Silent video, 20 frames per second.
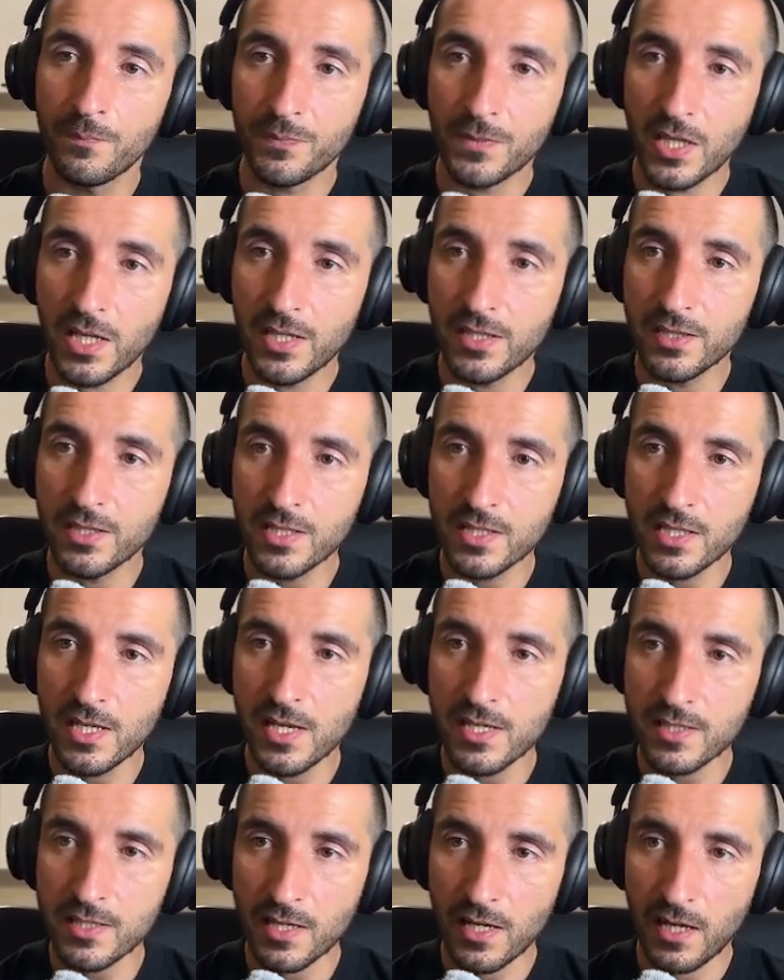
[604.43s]
In this
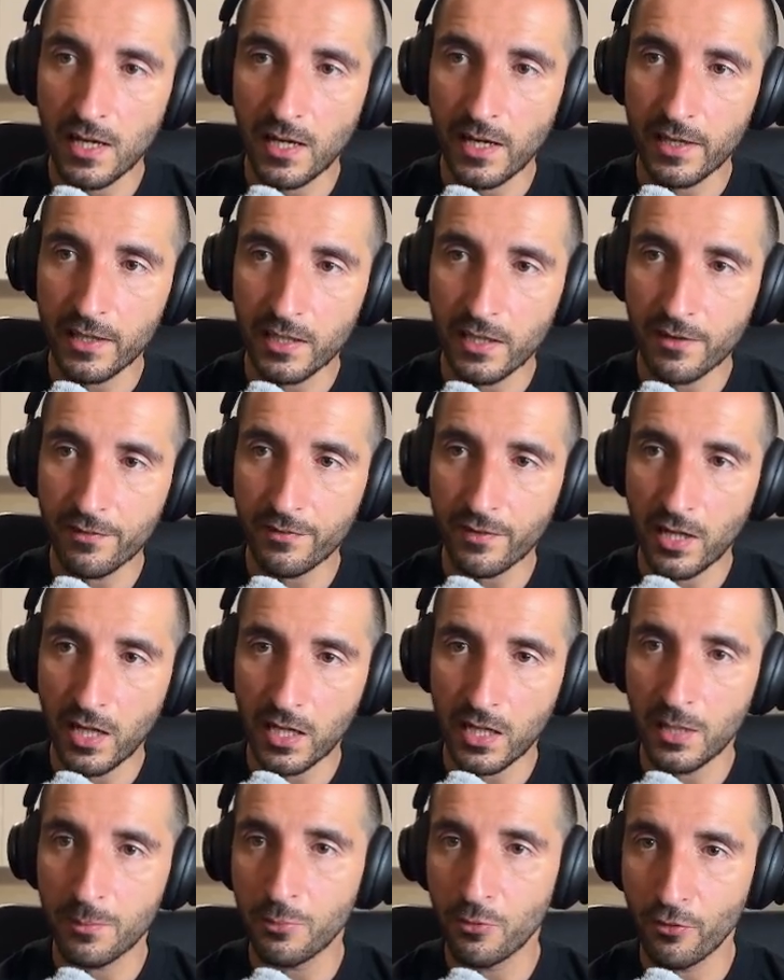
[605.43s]
case, I have a
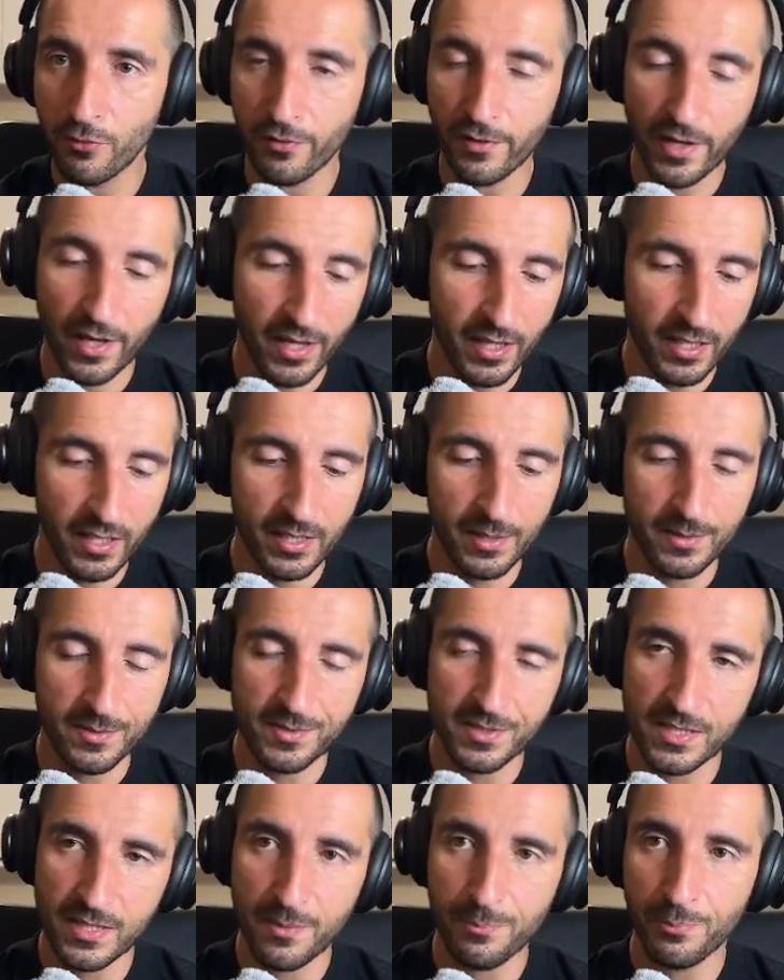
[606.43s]
couple of
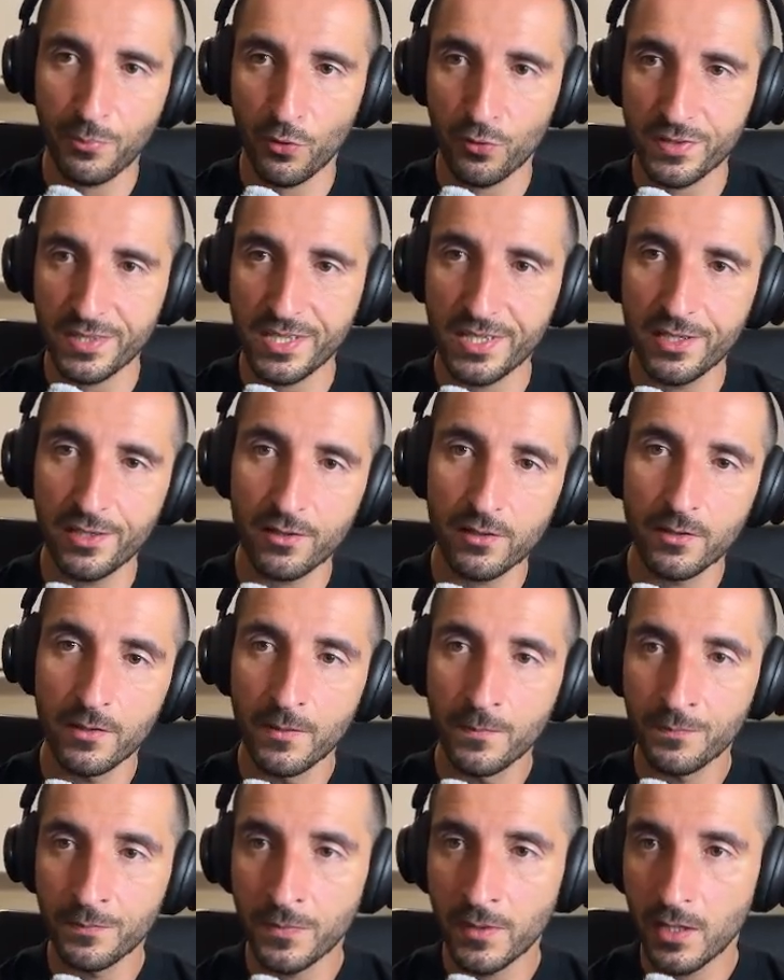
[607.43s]
examples here.
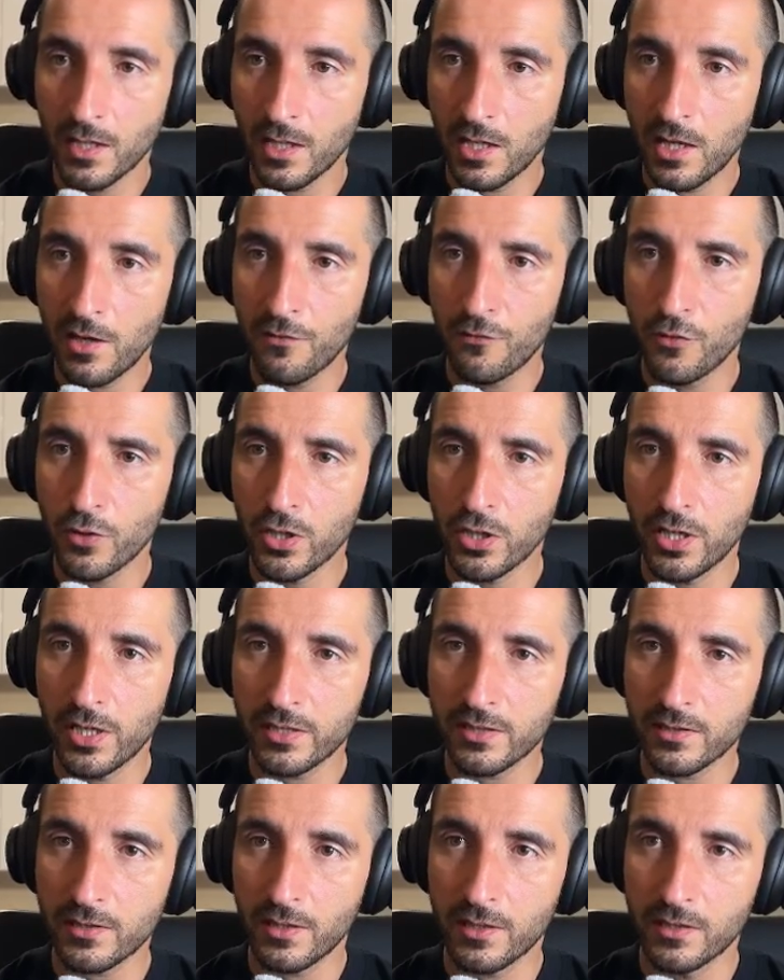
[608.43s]
If we
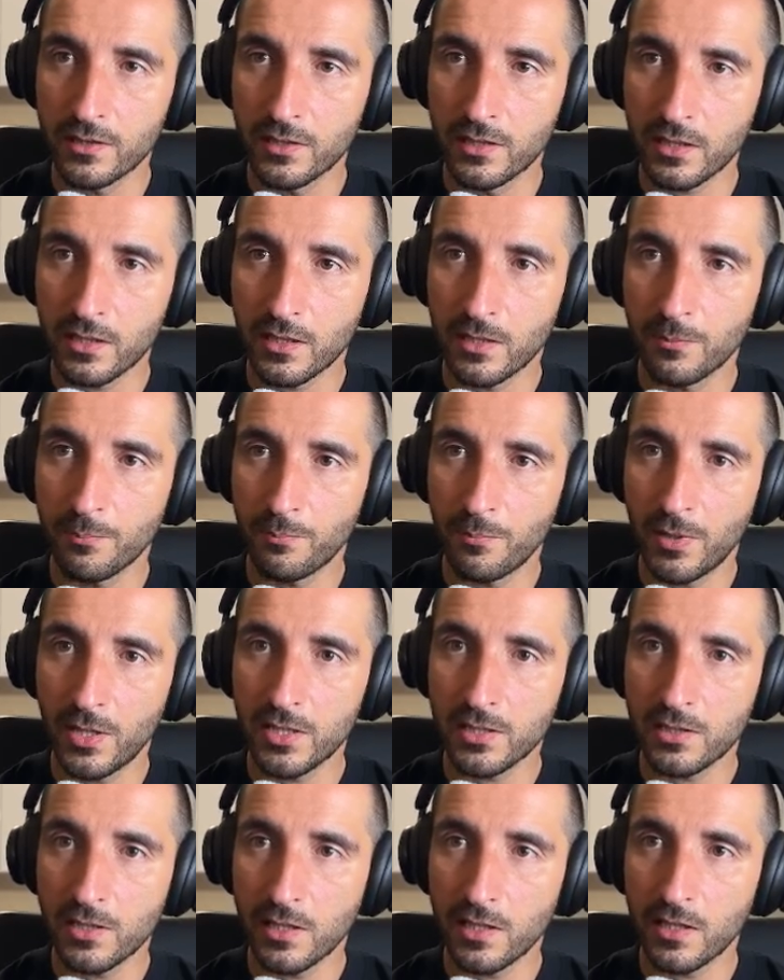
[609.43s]
get the
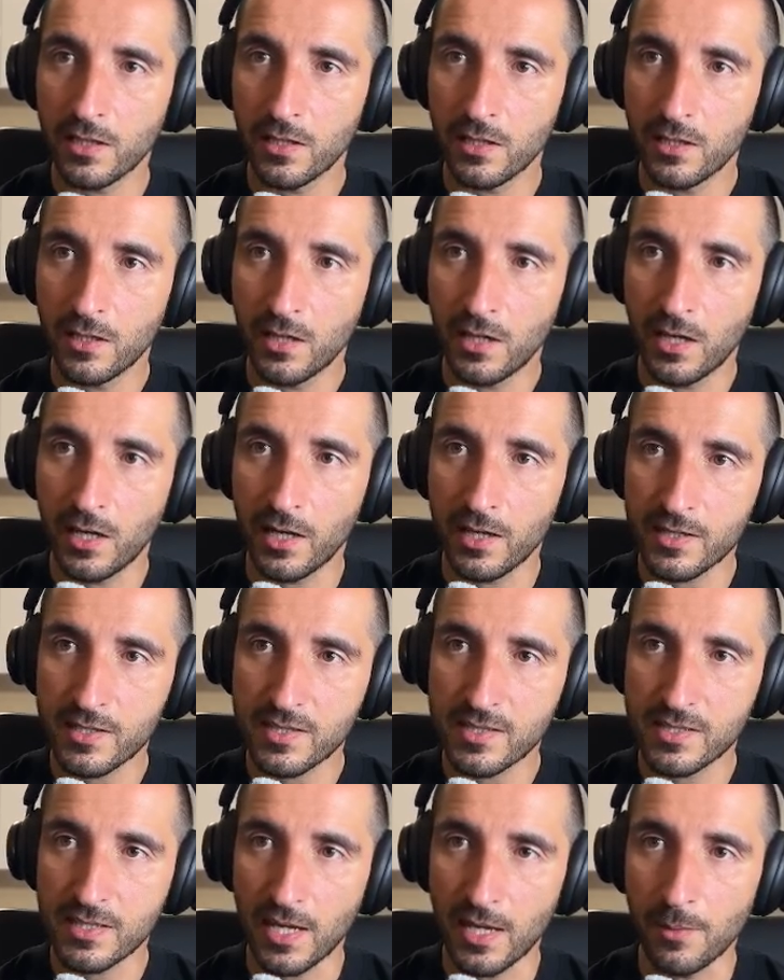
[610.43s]
completely uh,
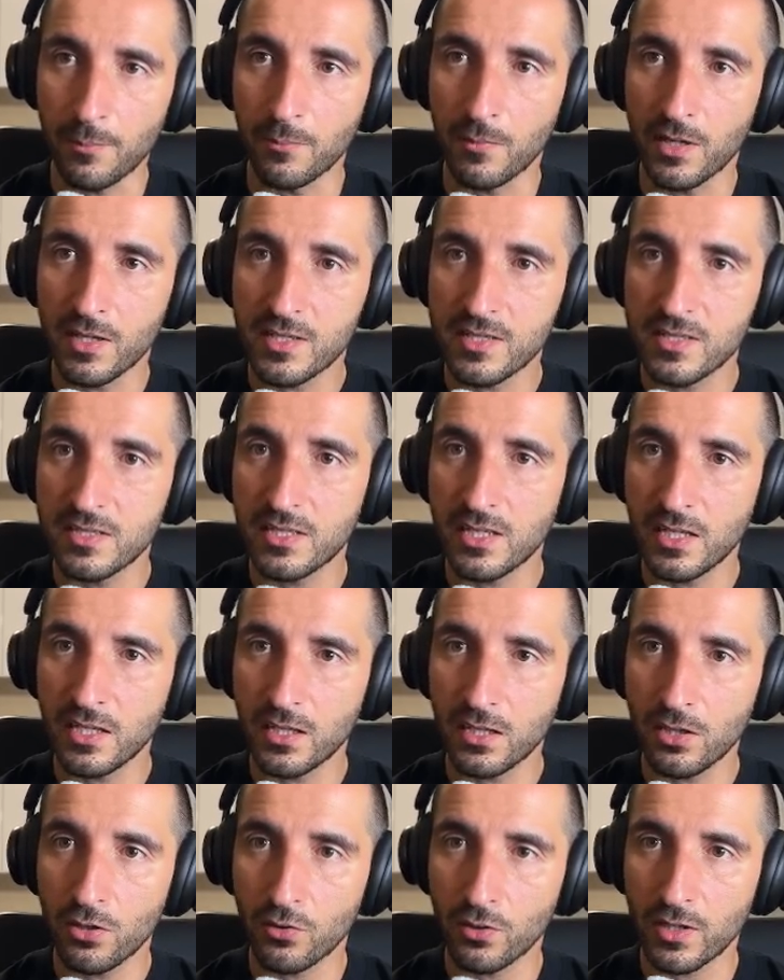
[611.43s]
same string,
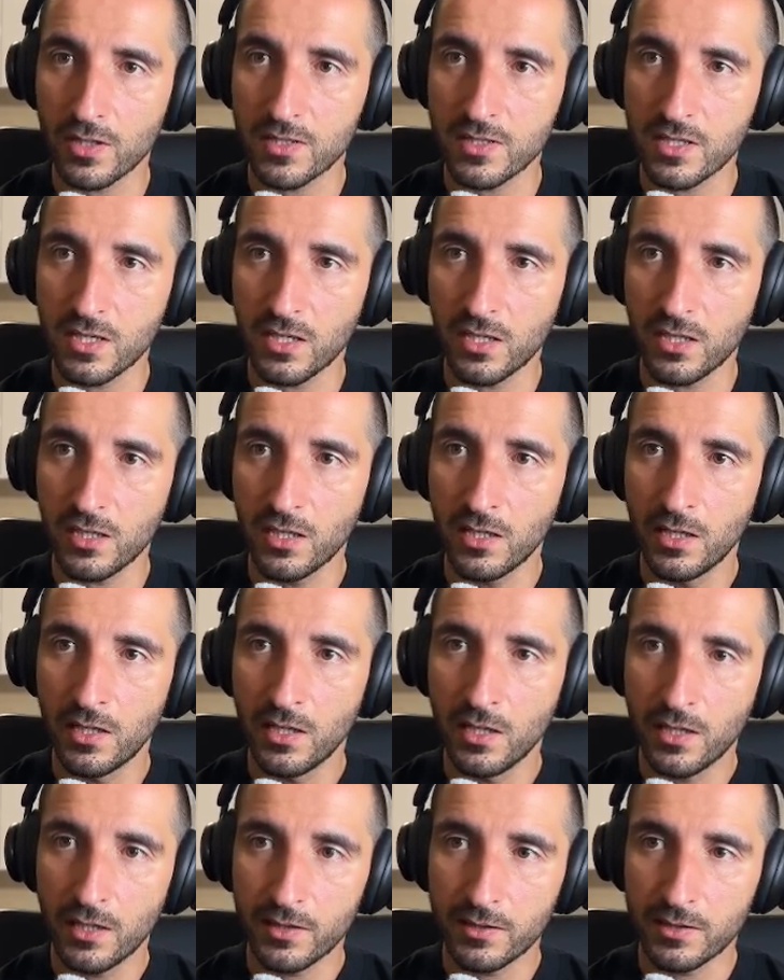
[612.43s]
you can see
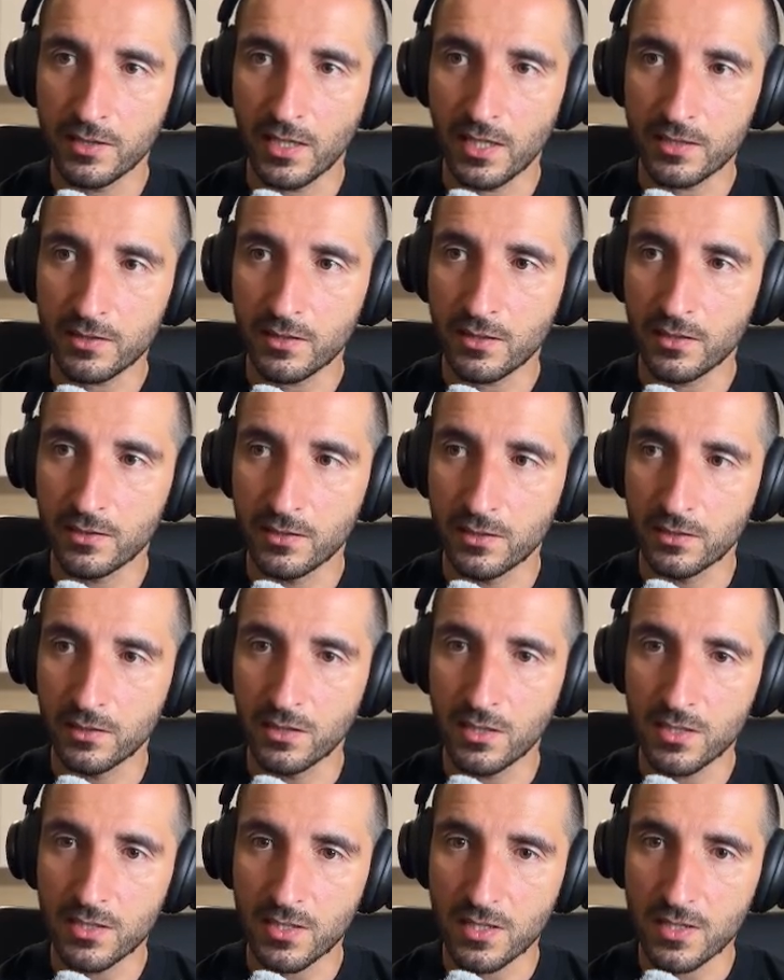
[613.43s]
that the
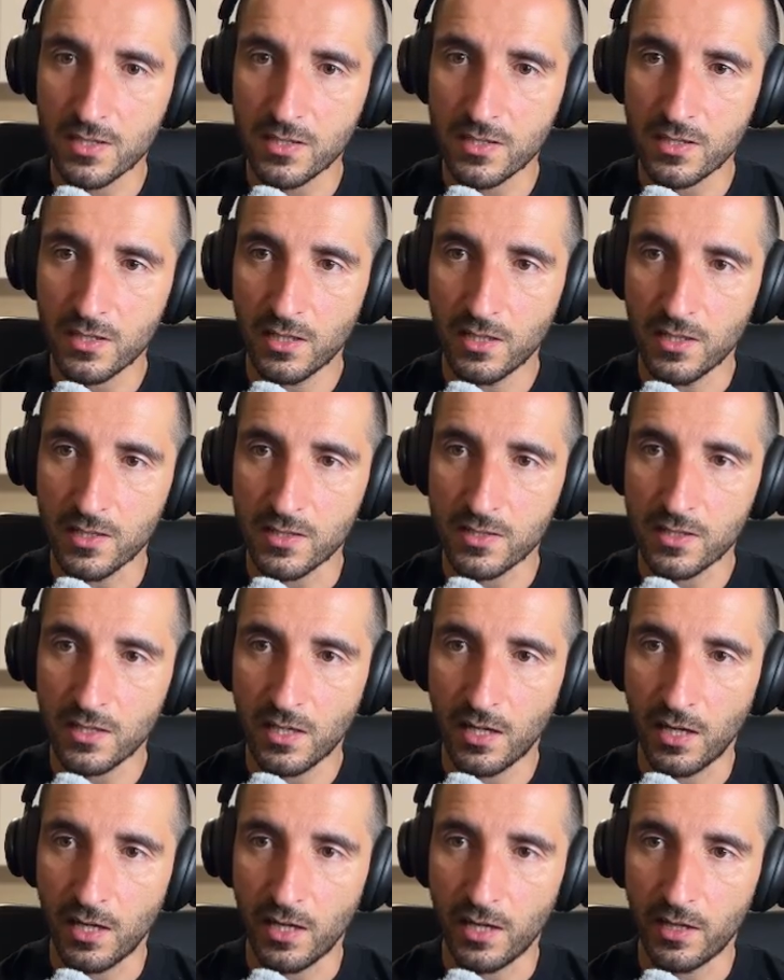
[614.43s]
distance is
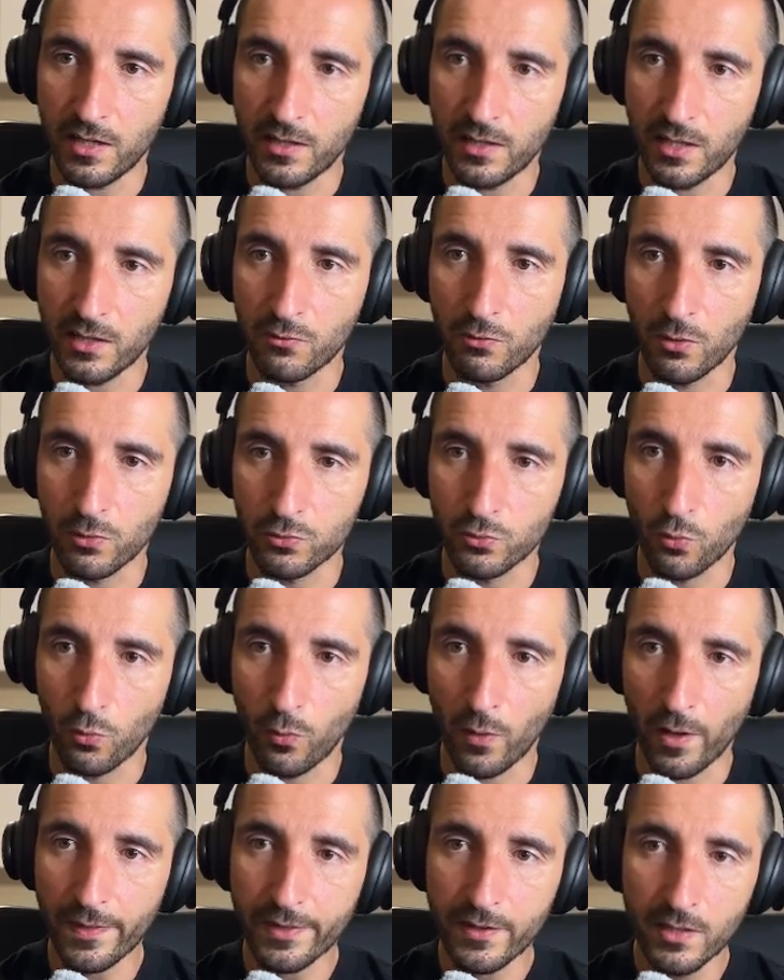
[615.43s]
uh, equal to
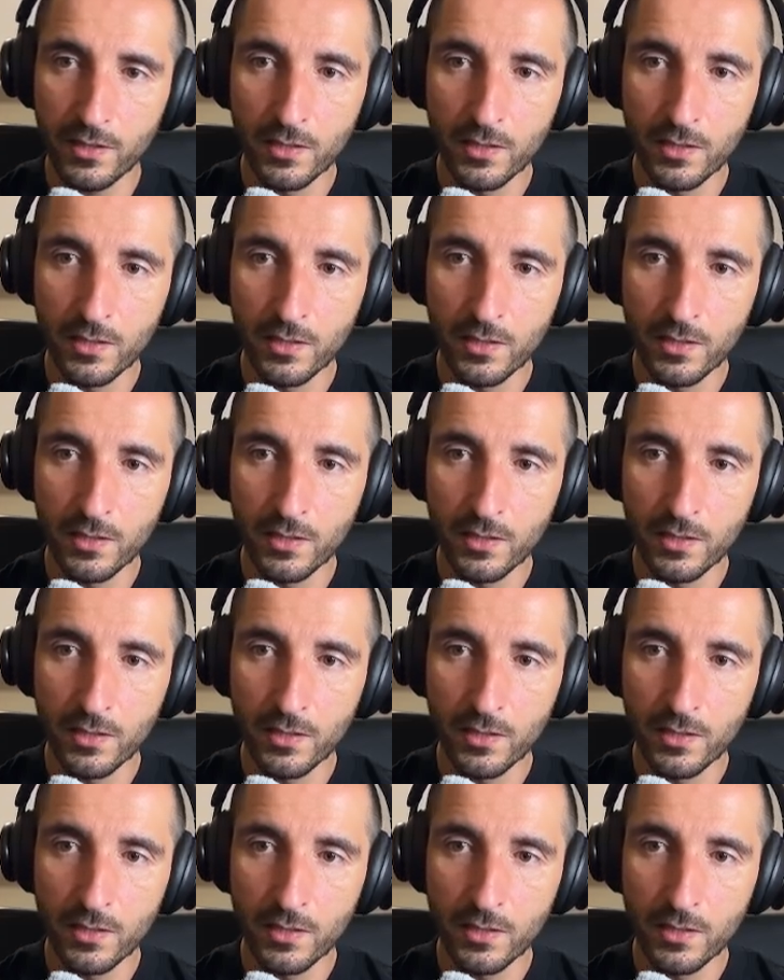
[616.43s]
1.